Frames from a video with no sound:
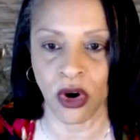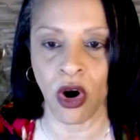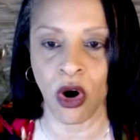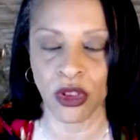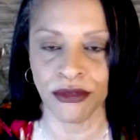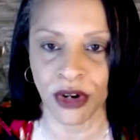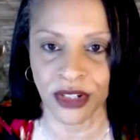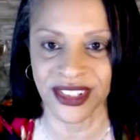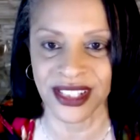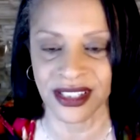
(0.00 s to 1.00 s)
all of our
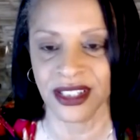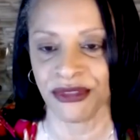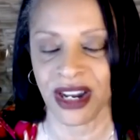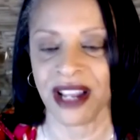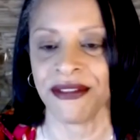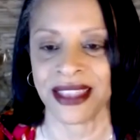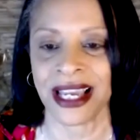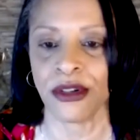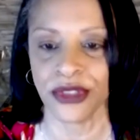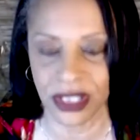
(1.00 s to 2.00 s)

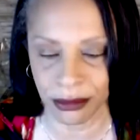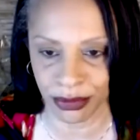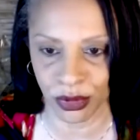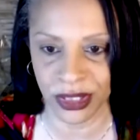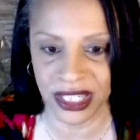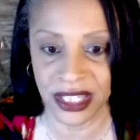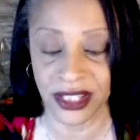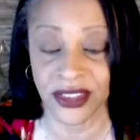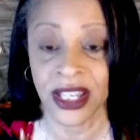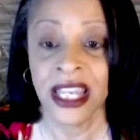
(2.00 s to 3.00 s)
65,000
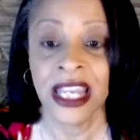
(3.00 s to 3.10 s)
employees